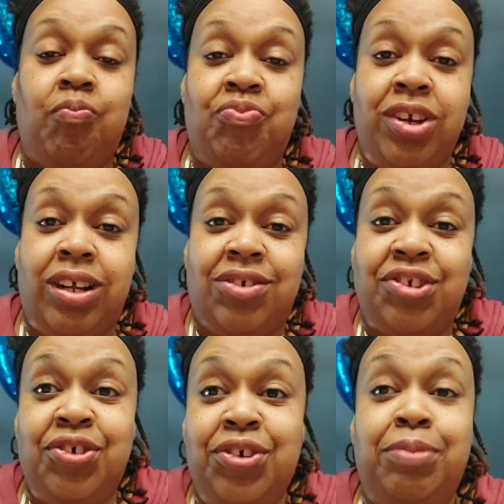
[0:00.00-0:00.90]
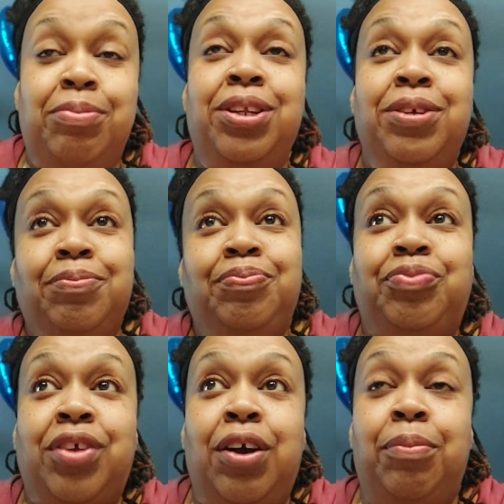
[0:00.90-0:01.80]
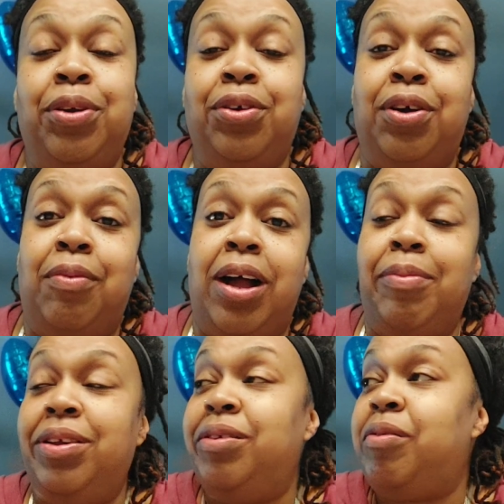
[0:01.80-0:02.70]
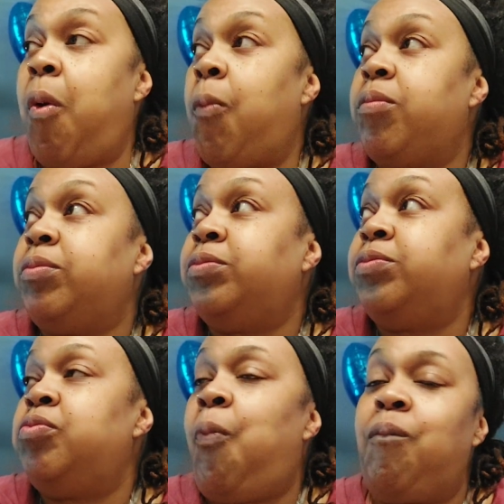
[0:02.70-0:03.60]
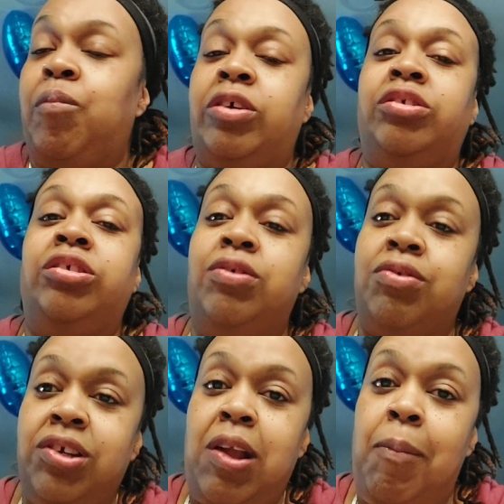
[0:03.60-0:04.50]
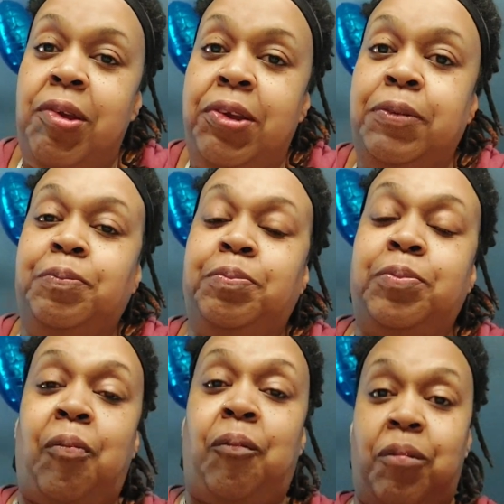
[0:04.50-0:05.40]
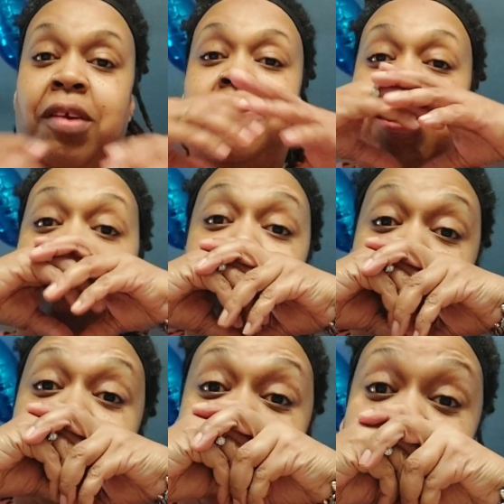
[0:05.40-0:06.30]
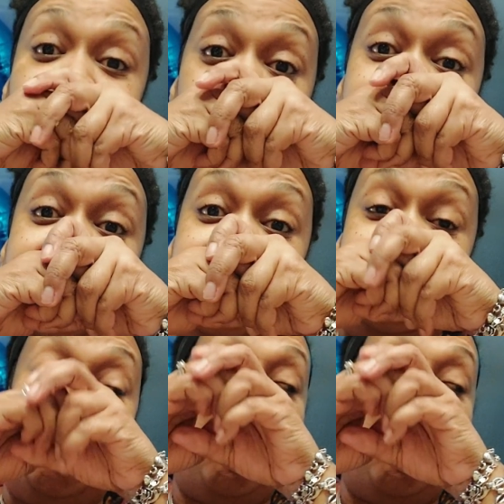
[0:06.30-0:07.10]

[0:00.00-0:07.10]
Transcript: Y'all will see her in a minute. I ain't gonna pick her up while I'm eating, cause she don't think I mean time for her to get something to eat